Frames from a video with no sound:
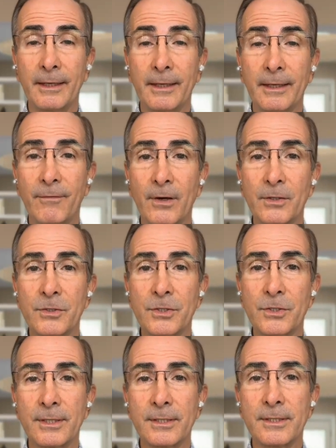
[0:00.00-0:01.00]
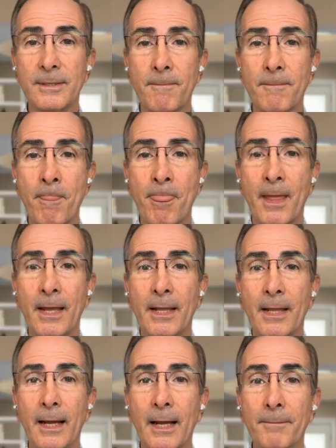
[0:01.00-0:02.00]
functions.
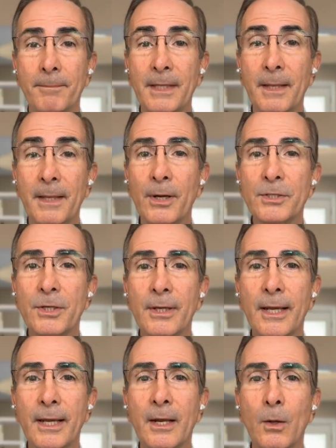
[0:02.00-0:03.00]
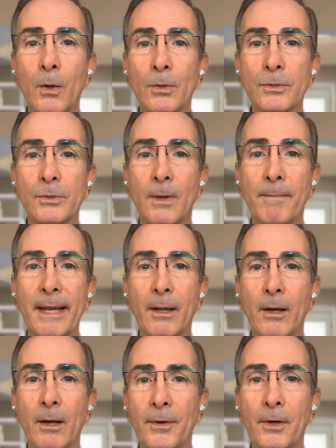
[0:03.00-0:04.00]
Depression can also make
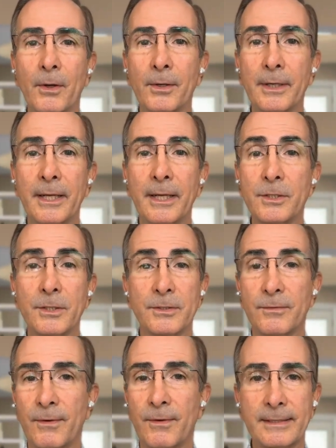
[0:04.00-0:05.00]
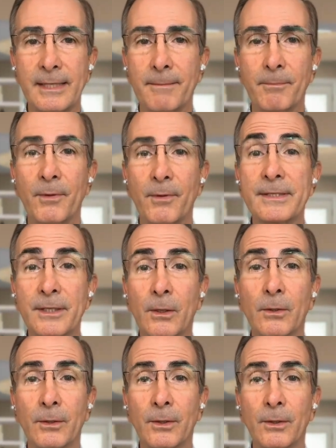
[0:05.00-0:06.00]
other conditions, for example, physical
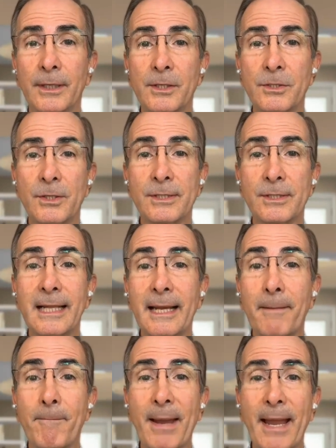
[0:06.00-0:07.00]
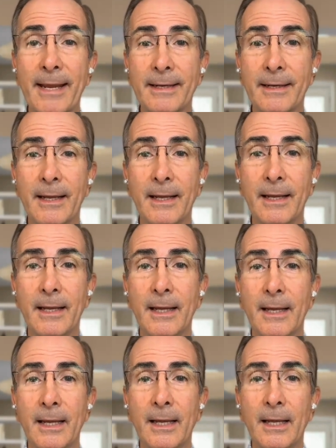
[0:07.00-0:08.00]
conditions like pain.
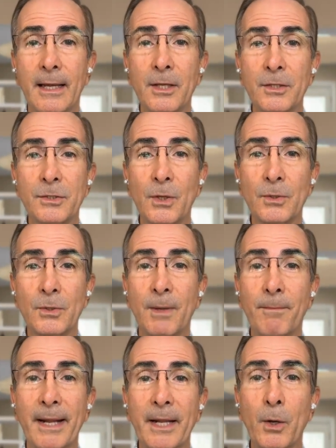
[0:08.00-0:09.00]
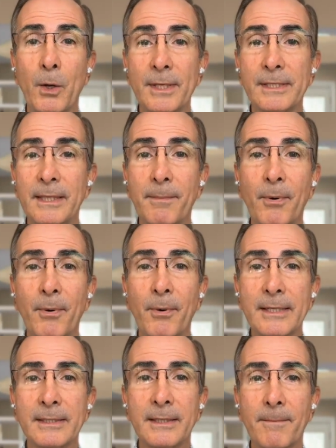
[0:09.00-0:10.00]
So somebody who is
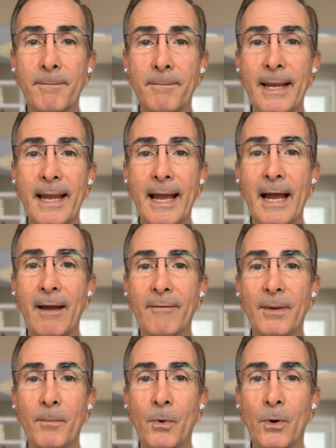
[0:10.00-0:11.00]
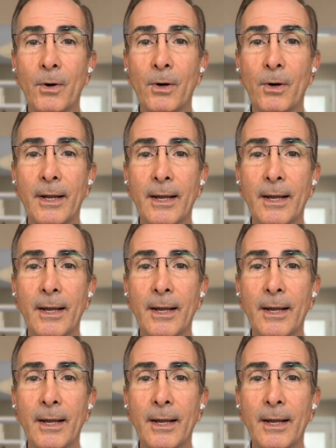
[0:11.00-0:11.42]
depressed may have a more,